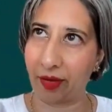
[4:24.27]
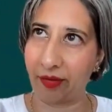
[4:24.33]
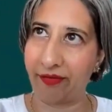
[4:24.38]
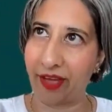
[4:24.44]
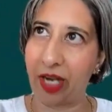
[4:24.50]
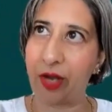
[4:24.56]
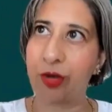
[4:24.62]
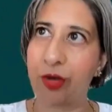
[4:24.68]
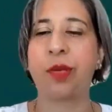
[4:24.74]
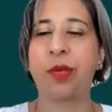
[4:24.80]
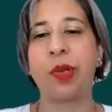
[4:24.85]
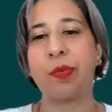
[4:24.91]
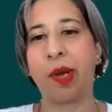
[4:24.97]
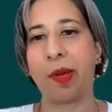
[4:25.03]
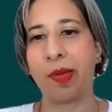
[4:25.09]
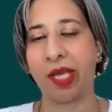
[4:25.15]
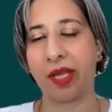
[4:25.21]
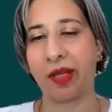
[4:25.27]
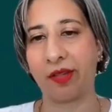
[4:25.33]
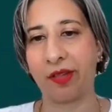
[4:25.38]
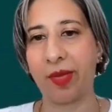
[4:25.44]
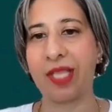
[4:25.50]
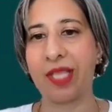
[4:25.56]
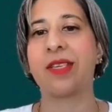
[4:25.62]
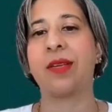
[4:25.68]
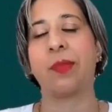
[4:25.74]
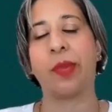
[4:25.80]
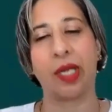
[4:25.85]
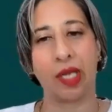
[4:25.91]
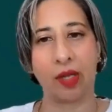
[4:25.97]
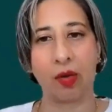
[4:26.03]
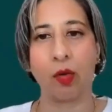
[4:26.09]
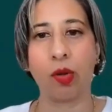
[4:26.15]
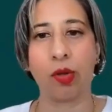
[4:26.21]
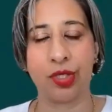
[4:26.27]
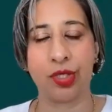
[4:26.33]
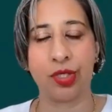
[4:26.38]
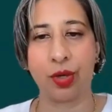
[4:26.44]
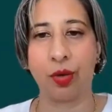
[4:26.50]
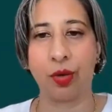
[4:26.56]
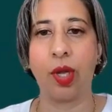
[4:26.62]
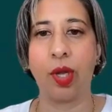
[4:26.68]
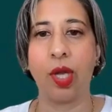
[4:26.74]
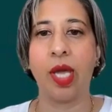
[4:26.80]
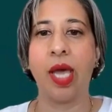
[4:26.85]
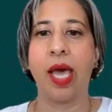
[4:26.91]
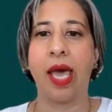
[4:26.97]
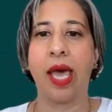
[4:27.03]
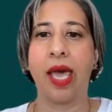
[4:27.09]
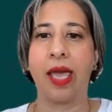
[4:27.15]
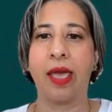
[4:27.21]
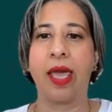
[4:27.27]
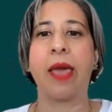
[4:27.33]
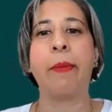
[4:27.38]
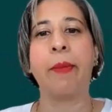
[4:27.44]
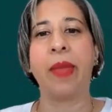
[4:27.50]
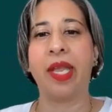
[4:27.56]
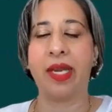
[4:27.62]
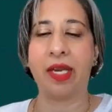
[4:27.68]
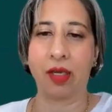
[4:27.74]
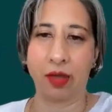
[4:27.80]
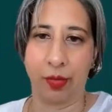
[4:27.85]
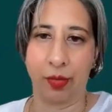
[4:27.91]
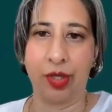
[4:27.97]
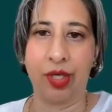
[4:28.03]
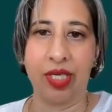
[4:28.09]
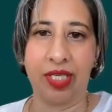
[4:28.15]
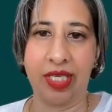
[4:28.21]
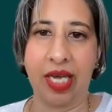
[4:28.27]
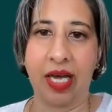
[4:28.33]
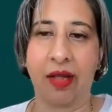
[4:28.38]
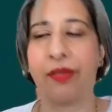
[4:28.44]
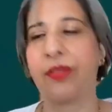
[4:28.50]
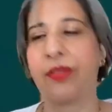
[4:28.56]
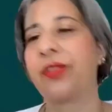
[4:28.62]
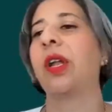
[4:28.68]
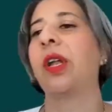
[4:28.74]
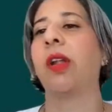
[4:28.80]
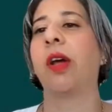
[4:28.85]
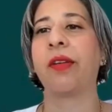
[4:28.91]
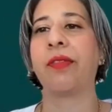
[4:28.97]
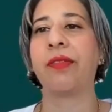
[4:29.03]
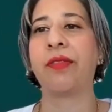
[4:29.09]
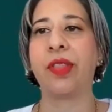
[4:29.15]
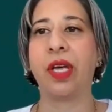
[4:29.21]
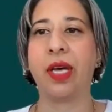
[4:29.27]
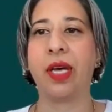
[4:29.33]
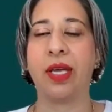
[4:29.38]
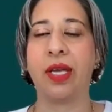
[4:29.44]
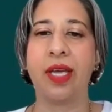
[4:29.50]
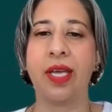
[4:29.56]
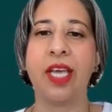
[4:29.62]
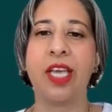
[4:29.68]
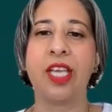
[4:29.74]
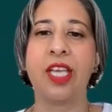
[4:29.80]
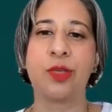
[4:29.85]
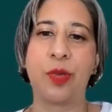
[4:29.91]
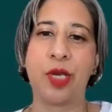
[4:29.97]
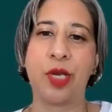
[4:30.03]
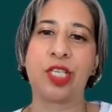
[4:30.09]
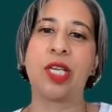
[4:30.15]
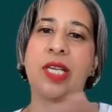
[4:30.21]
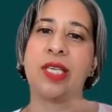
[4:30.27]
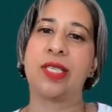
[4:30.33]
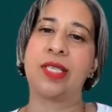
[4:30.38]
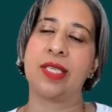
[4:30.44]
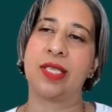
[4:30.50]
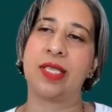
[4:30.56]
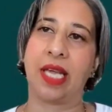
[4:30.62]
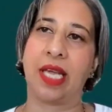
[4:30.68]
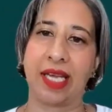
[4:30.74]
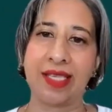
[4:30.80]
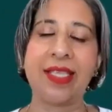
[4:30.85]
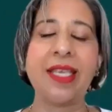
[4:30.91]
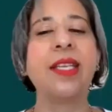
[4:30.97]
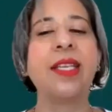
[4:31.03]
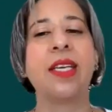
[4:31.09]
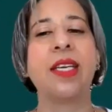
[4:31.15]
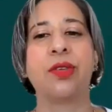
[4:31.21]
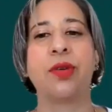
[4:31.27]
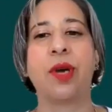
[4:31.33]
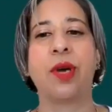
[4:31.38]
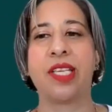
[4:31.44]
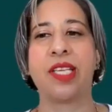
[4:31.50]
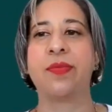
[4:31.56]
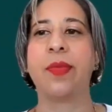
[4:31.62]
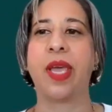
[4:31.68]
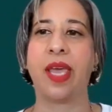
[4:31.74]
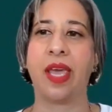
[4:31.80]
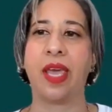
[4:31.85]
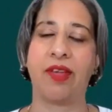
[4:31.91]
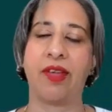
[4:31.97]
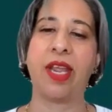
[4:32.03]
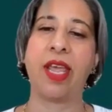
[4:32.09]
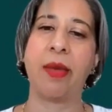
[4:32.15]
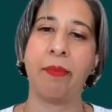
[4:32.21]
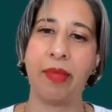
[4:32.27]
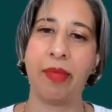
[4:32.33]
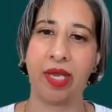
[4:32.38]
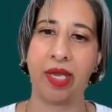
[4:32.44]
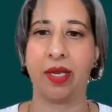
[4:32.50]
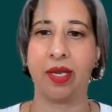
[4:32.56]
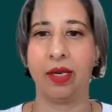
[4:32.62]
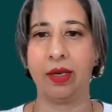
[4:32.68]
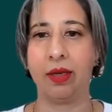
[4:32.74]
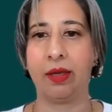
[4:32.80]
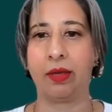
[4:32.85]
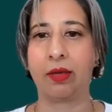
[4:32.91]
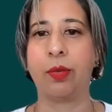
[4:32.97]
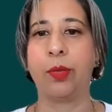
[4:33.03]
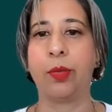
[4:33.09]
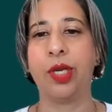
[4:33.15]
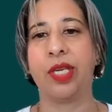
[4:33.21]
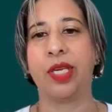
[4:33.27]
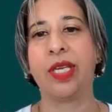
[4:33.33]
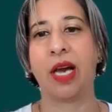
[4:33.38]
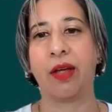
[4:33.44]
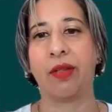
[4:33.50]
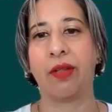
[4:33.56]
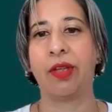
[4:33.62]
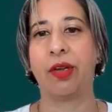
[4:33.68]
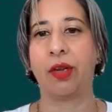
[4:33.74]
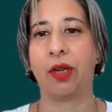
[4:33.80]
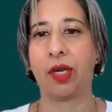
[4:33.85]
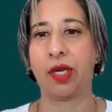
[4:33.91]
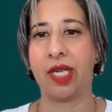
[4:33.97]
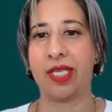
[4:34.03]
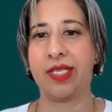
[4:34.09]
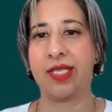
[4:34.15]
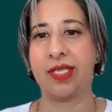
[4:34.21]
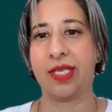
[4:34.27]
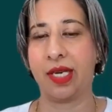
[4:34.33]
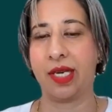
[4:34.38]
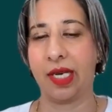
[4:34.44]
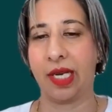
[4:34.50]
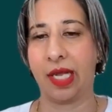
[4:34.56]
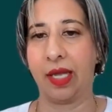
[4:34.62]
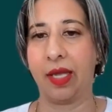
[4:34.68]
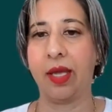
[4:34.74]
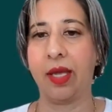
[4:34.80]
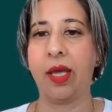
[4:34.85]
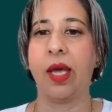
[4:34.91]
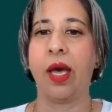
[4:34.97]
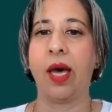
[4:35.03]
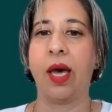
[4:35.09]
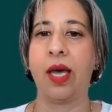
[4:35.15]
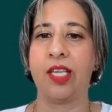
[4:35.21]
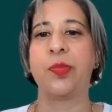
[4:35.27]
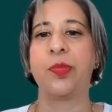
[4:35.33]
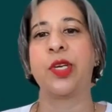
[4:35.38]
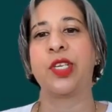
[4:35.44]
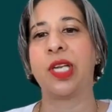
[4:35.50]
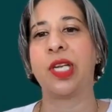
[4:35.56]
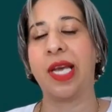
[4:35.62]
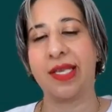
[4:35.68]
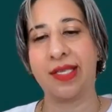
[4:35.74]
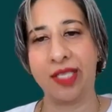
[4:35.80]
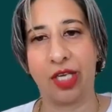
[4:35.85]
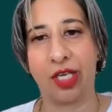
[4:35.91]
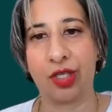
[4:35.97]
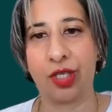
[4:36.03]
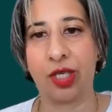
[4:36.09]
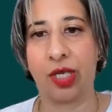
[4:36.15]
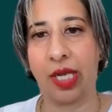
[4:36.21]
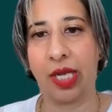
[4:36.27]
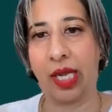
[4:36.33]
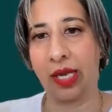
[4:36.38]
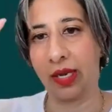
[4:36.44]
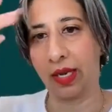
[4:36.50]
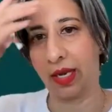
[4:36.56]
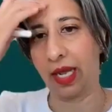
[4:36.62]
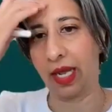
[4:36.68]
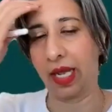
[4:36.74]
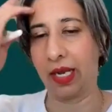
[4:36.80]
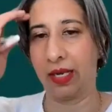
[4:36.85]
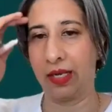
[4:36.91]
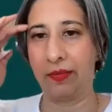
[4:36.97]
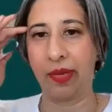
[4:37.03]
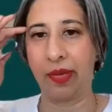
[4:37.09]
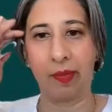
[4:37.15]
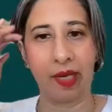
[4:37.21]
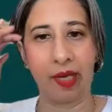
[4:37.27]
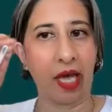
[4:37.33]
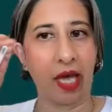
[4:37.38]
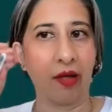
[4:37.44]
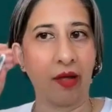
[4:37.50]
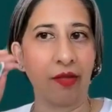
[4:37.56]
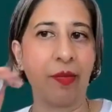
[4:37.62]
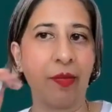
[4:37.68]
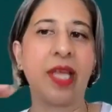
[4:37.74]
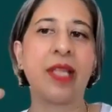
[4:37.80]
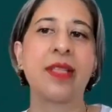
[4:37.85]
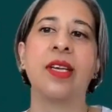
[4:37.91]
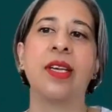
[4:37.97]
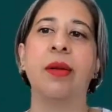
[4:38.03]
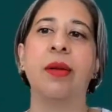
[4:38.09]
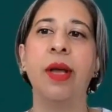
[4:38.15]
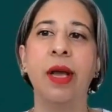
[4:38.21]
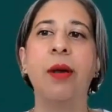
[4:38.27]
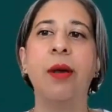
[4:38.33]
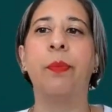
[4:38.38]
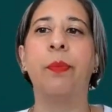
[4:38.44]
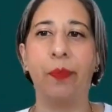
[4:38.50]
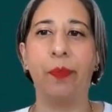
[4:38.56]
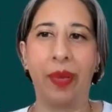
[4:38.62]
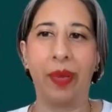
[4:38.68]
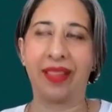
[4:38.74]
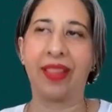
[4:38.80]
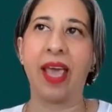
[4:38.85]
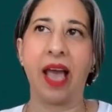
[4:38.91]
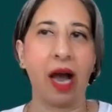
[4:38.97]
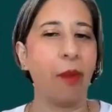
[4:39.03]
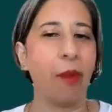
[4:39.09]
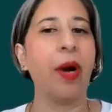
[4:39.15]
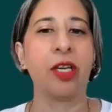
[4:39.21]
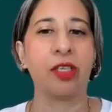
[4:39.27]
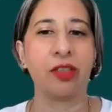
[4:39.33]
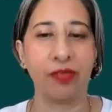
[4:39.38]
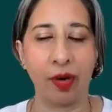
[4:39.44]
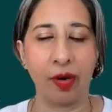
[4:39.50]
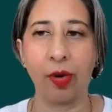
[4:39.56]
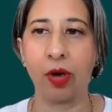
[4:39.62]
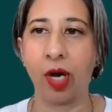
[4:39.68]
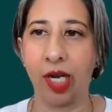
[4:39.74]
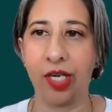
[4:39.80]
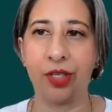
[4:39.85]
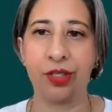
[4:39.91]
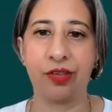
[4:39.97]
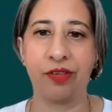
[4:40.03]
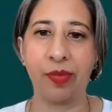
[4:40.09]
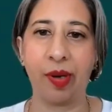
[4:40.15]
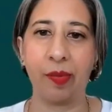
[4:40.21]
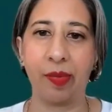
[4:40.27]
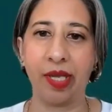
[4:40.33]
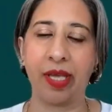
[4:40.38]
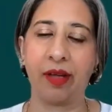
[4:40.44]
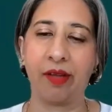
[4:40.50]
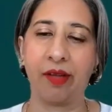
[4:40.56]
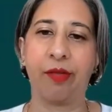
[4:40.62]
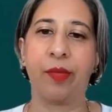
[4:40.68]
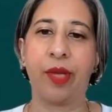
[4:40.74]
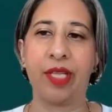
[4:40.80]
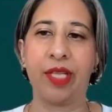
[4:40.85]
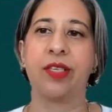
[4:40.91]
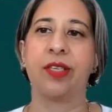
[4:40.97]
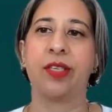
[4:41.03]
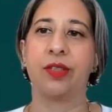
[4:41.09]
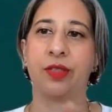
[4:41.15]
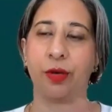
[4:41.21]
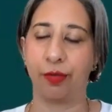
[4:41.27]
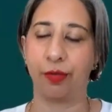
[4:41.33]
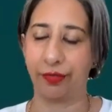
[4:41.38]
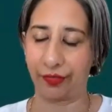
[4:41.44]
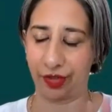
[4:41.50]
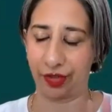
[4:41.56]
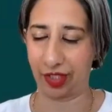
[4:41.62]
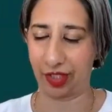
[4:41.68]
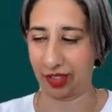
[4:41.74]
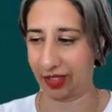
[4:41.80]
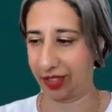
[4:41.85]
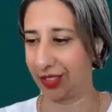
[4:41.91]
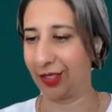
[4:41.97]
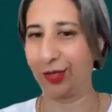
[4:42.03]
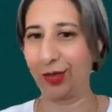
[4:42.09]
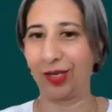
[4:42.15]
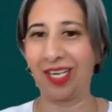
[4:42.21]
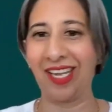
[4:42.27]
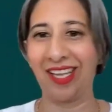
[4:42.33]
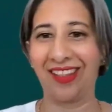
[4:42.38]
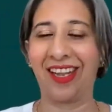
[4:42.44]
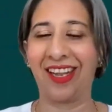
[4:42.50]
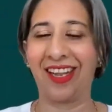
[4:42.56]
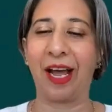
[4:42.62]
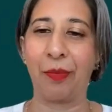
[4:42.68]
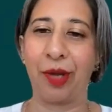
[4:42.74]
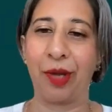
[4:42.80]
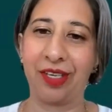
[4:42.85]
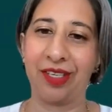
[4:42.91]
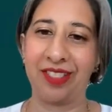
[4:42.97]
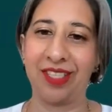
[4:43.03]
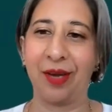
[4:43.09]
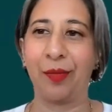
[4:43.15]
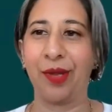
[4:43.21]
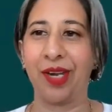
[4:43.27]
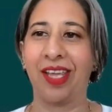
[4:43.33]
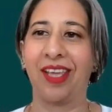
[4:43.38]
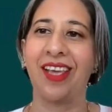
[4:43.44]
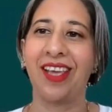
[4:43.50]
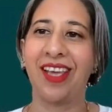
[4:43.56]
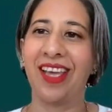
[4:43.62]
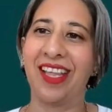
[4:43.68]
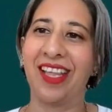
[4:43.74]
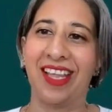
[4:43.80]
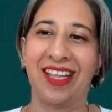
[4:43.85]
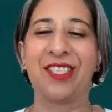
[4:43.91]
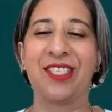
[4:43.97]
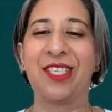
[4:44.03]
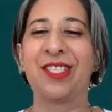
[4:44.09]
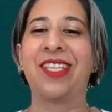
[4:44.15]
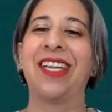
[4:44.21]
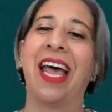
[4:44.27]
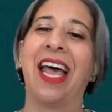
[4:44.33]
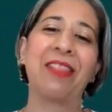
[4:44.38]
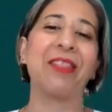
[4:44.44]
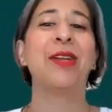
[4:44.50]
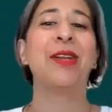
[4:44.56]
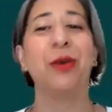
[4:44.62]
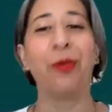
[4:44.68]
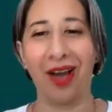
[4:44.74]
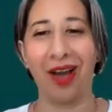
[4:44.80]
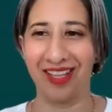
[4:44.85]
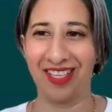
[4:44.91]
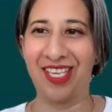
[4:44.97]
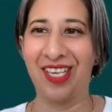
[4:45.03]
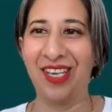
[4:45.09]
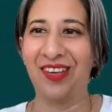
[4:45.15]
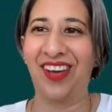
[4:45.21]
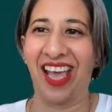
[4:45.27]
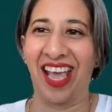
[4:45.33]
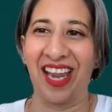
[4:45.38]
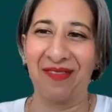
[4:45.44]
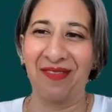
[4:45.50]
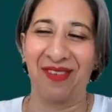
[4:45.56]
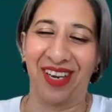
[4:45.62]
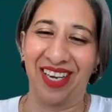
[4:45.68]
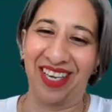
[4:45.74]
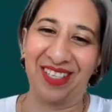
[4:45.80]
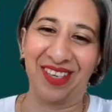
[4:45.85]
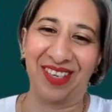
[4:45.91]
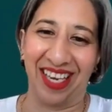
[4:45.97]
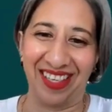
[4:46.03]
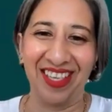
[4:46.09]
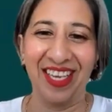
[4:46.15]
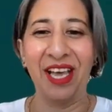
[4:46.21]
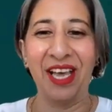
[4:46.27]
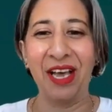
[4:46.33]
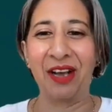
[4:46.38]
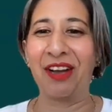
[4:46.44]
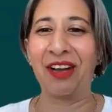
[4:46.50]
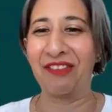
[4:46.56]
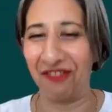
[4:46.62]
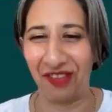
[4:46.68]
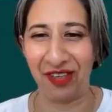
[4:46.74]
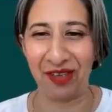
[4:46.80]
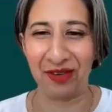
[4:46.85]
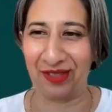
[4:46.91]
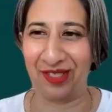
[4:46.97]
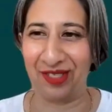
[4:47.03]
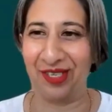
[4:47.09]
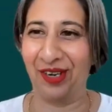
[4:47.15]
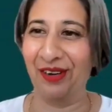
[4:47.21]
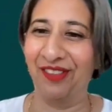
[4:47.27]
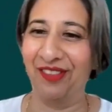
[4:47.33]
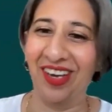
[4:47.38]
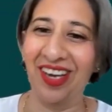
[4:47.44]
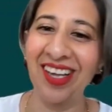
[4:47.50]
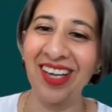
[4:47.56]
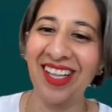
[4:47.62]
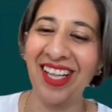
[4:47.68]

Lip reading: fellowship in public health medicine, but then also a IMMED in community health. So a lot of the specialists that are senior to us may have an IMMED in community health and not necessarily a specialization in public health medicine, but they are part of our College of Public Health Medicine. So just to clear that up, because that's just another nuance for anybody to get confused over.